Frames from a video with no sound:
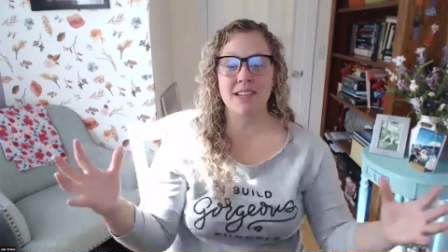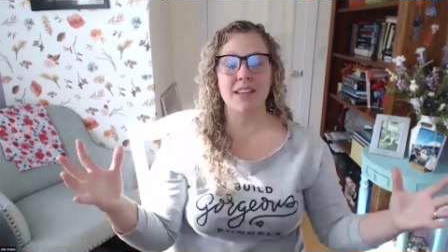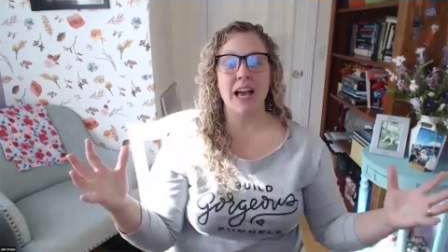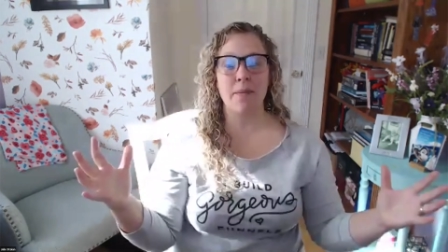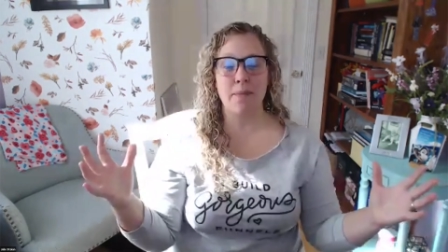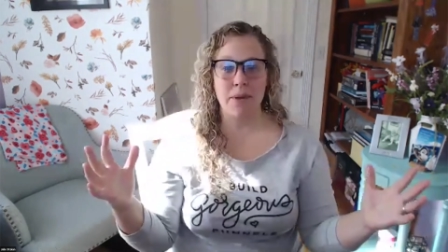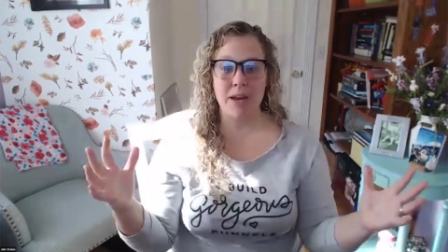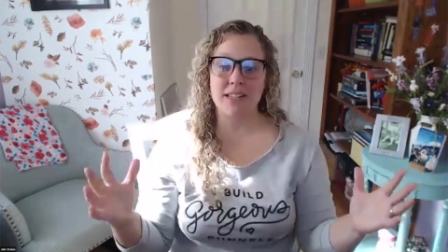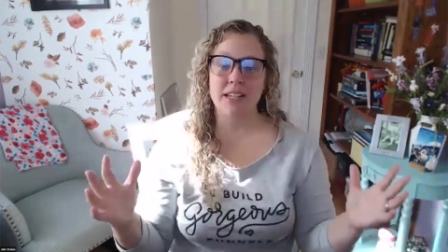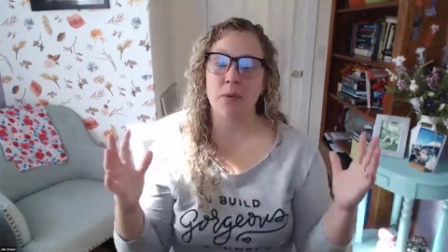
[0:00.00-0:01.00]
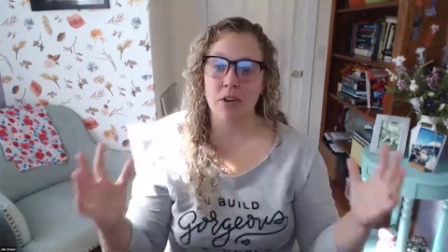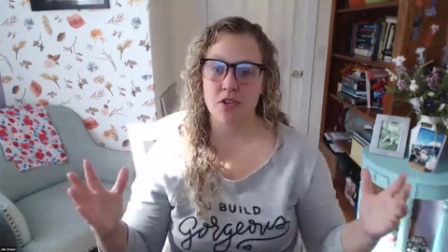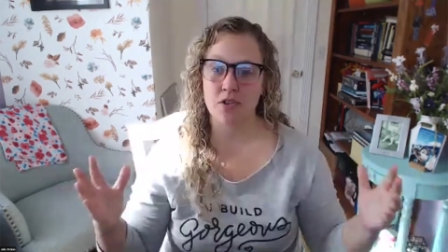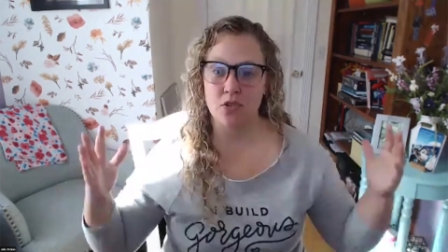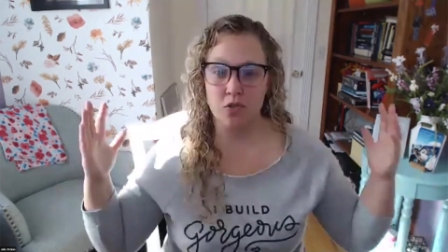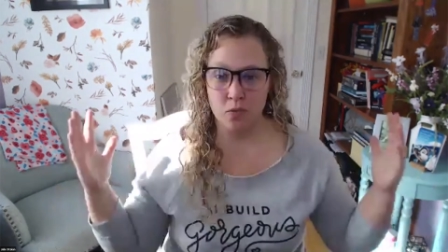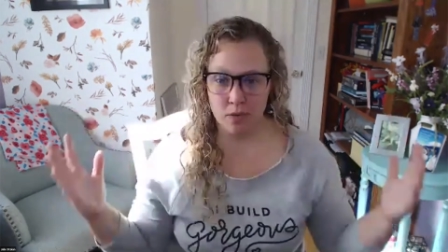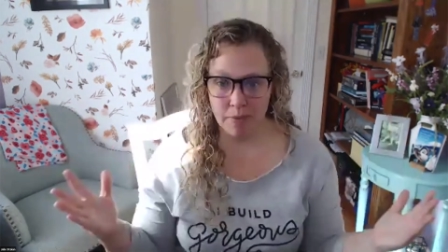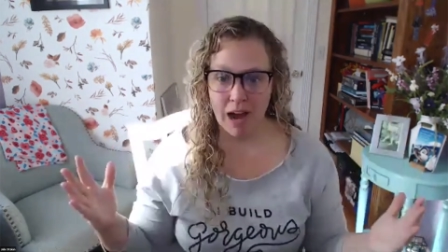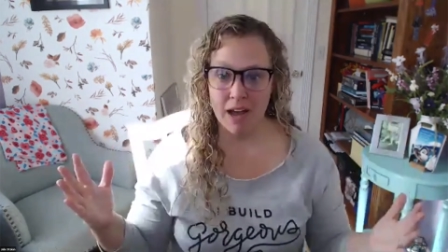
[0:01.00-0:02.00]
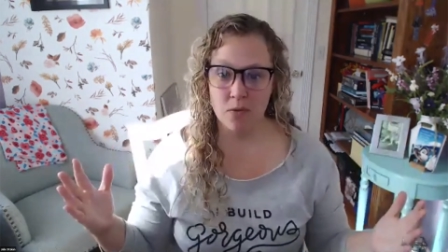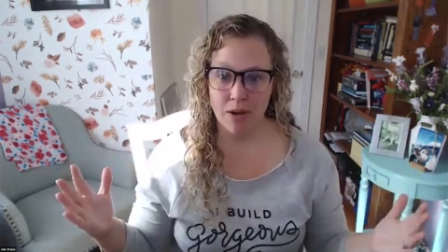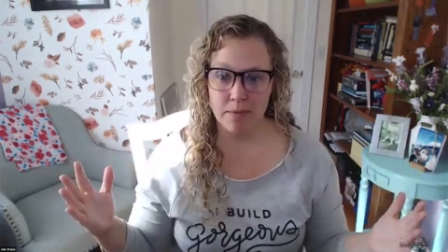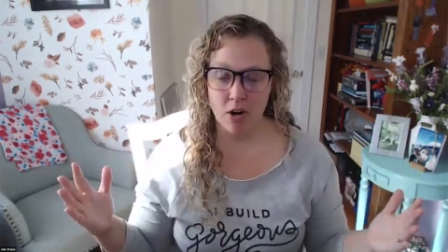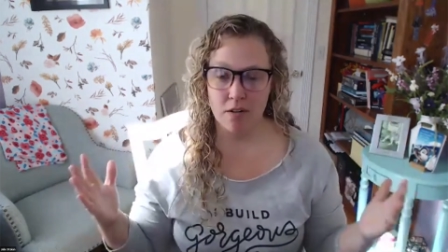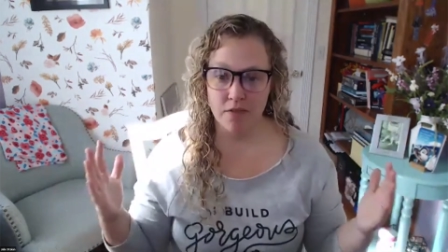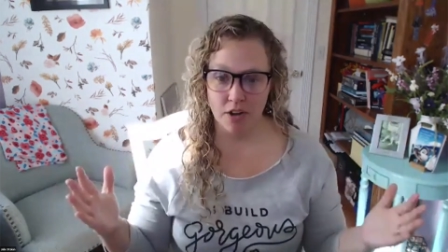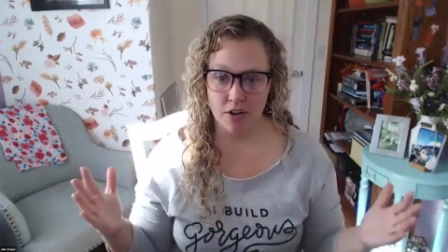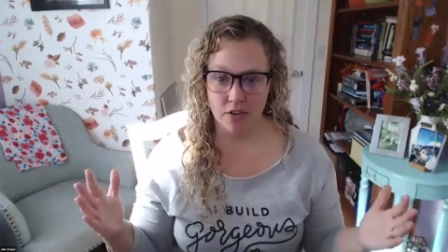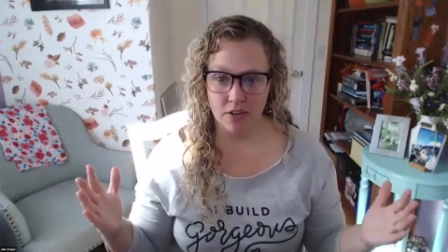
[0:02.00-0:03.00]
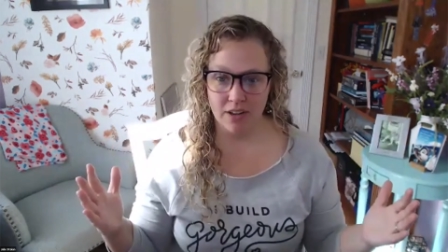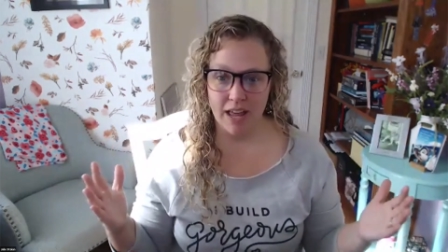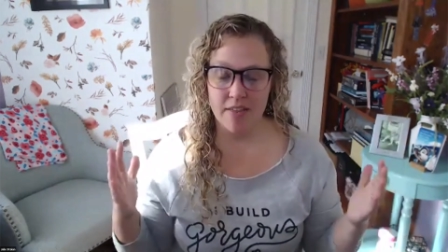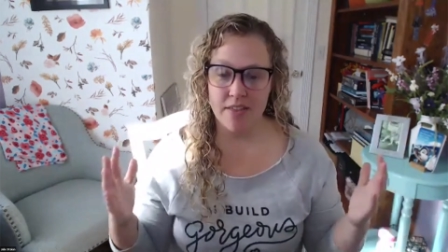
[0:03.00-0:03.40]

yeah, basically what you do is you would buy the webinar funnel and